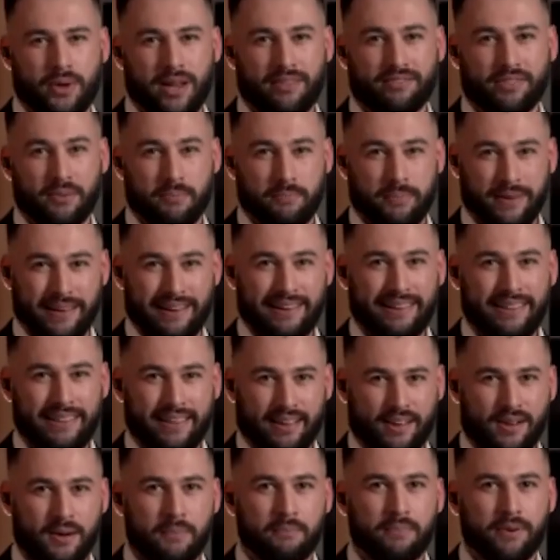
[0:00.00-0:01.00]
have to build
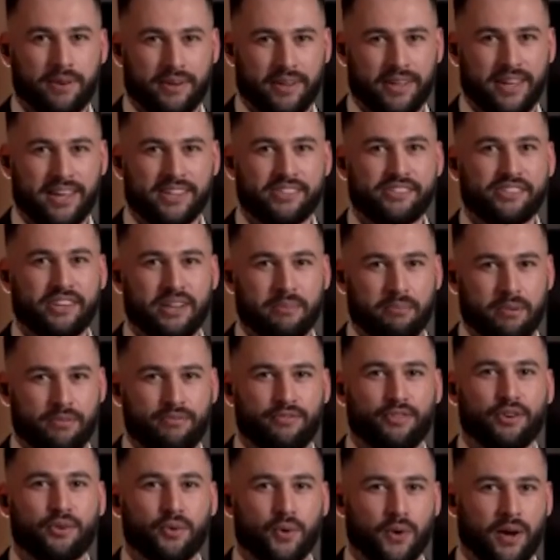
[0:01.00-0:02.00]
the company actually
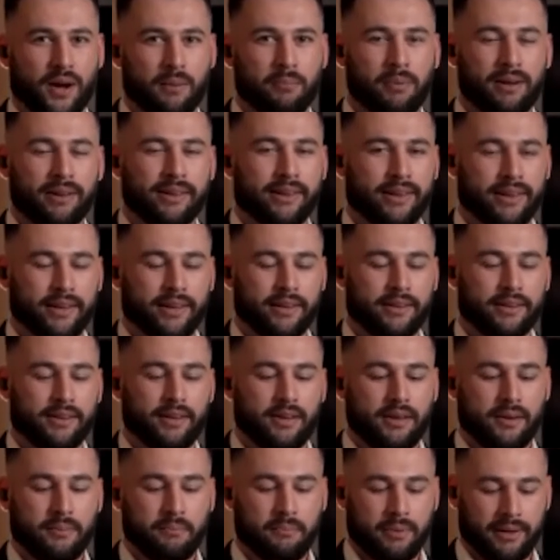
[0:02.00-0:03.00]
before we are building it
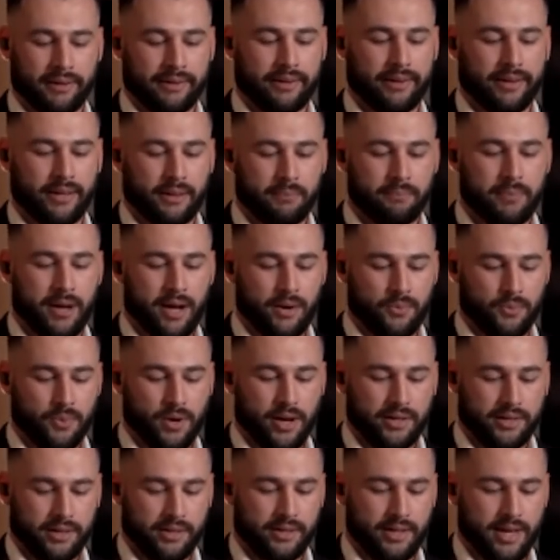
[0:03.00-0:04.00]
by
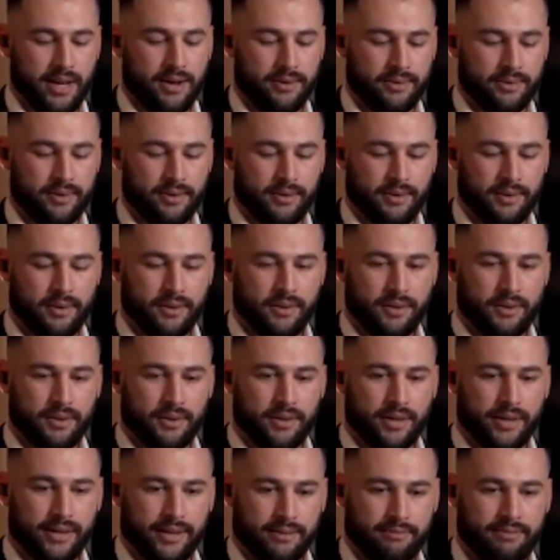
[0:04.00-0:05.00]
writing down
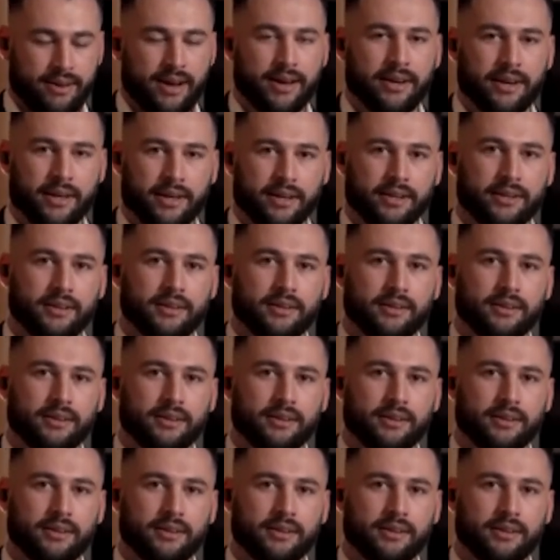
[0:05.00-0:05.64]
and defining it.